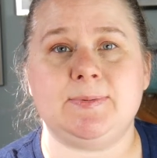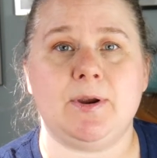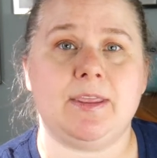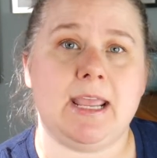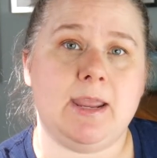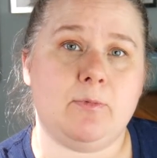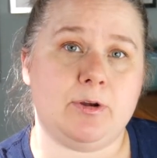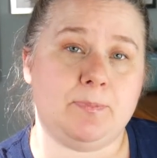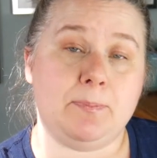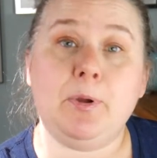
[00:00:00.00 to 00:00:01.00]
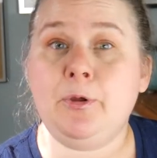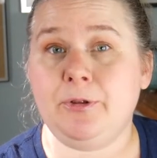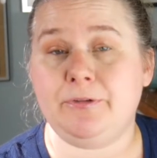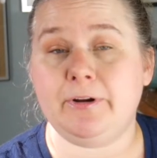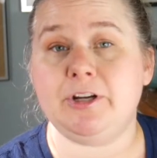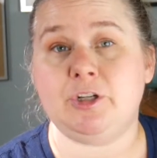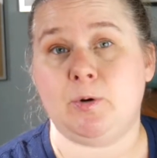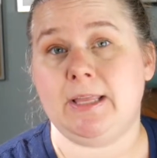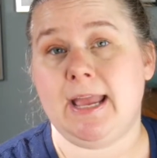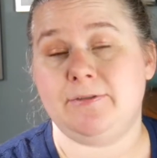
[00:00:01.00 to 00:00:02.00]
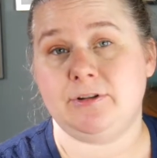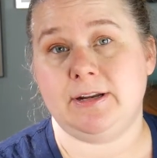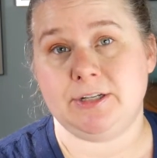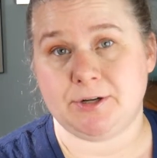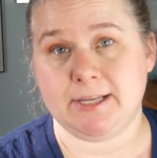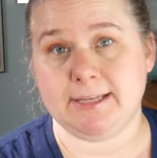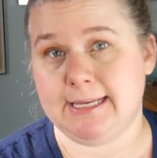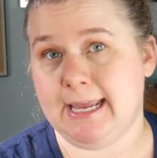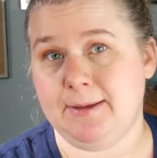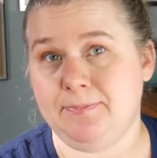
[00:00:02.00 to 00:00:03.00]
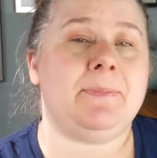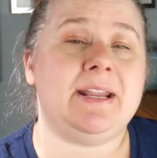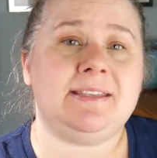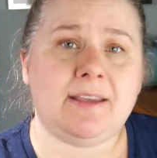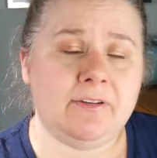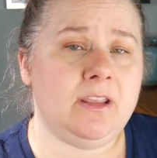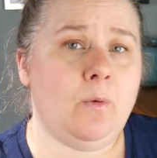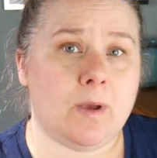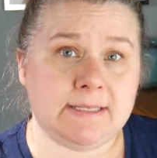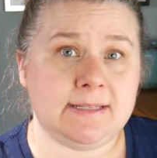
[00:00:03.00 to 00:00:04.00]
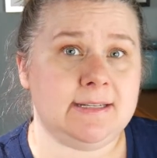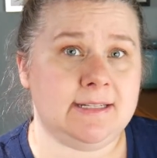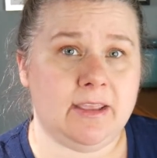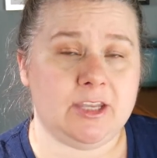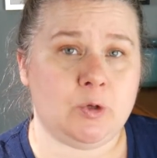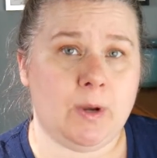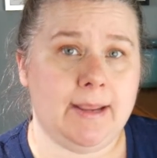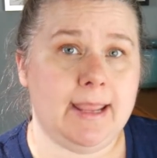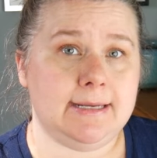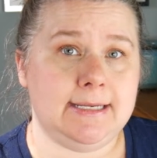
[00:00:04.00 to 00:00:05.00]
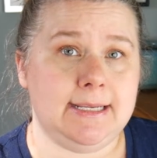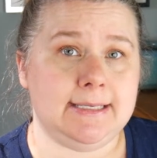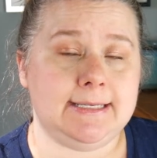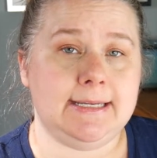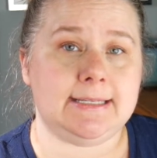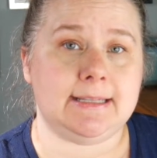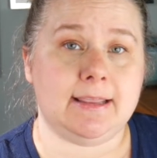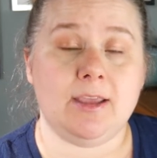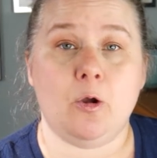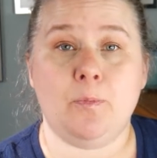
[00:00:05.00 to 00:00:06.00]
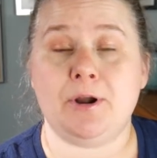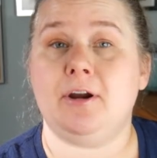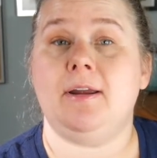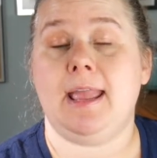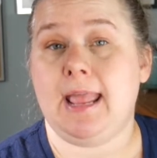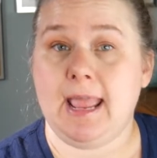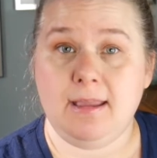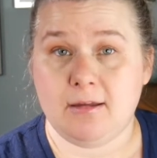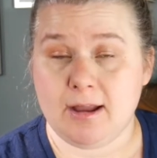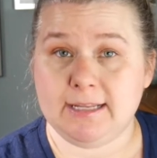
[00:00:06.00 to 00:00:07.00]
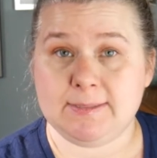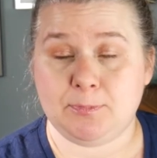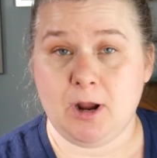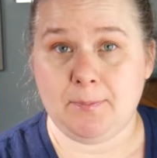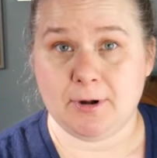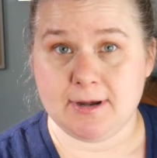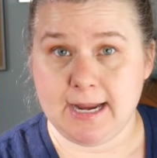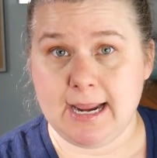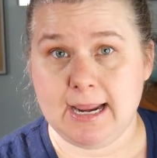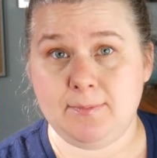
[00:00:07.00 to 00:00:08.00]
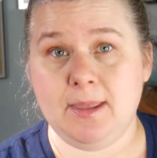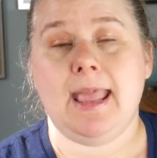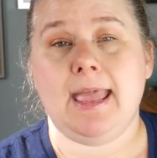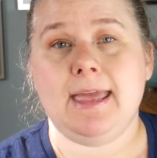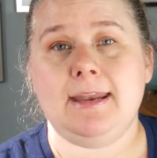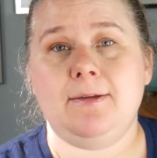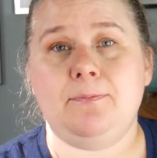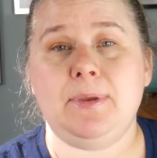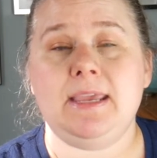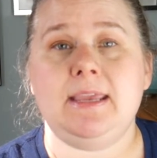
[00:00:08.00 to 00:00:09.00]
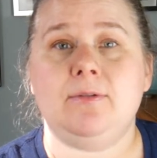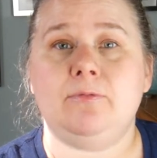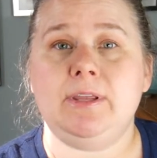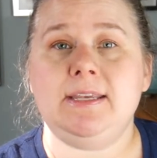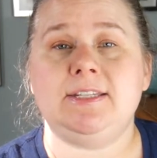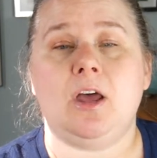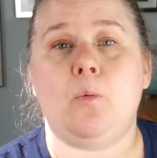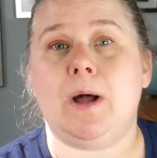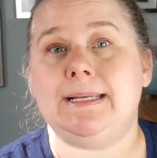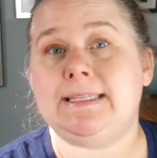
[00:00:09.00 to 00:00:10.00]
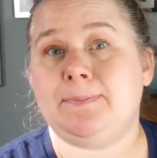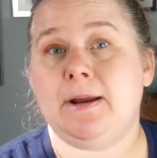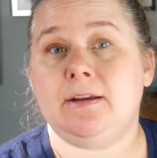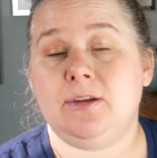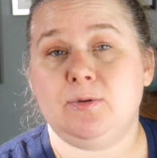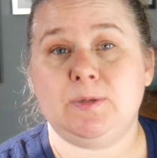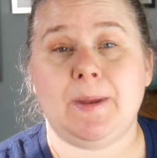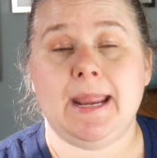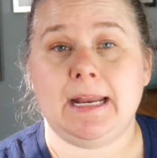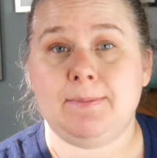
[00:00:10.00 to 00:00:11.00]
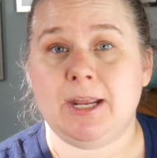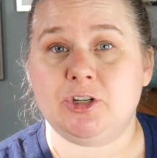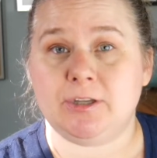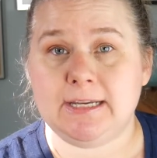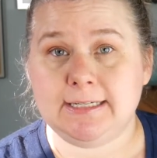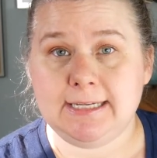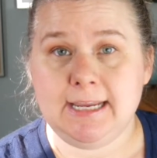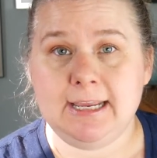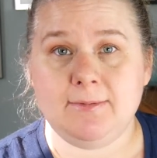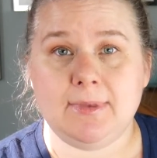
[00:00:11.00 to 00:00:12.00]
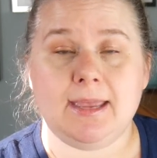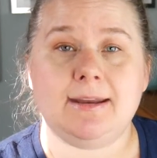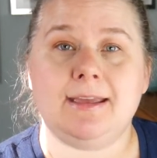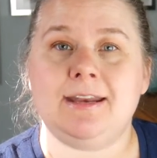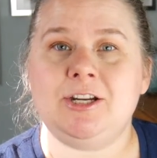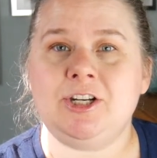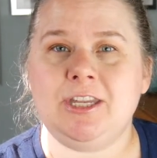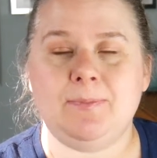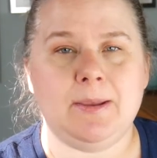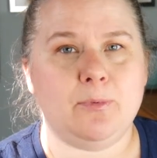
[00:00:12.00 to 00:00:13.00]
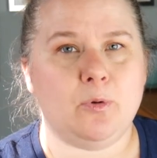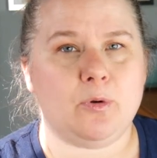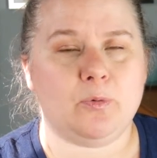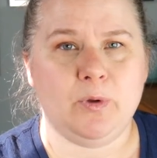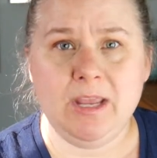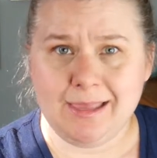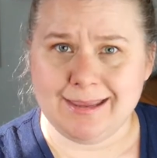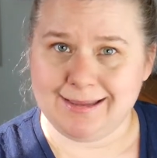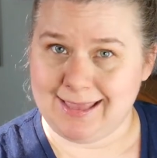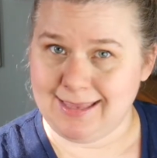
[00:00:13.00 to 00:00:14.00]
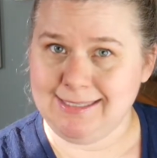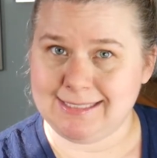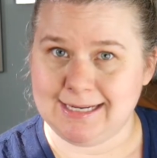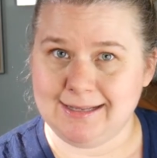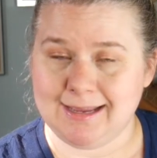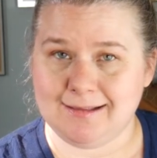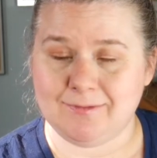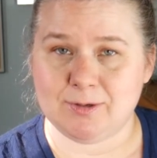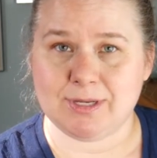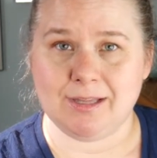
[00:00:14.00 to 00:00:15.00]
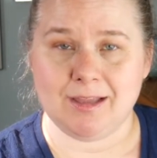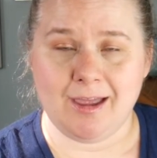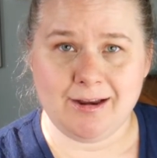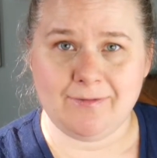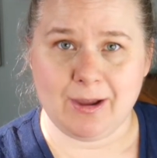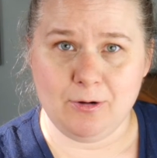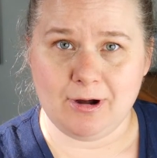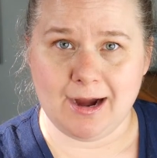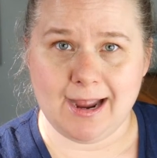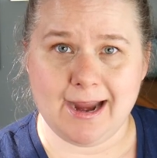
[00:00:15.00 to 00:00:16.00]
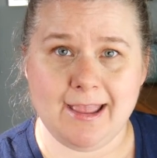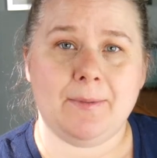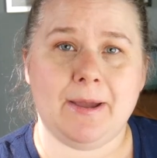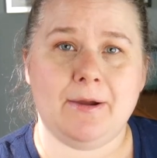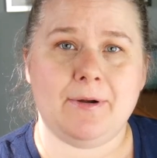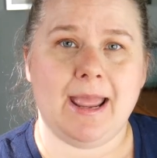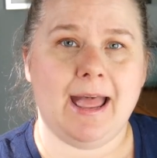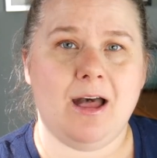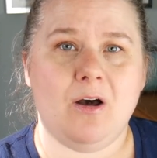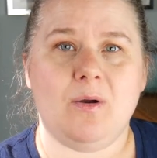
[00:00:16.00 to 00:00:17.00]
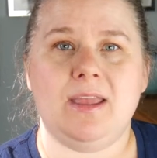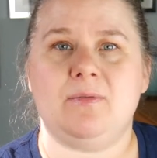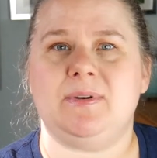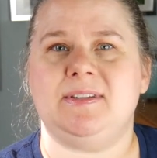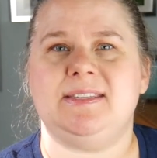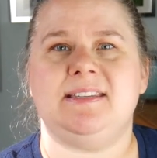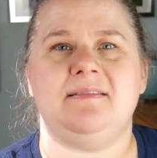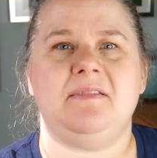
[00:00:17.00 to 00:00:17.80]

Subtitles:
where they would be pulled very shortly after entering the game. But it definitely wasn't until the 2018 season that the opener A got its proper name, and B really saw widespread use by any major league team. And initially people were really against it. Like, there's a lot of outcry about how it was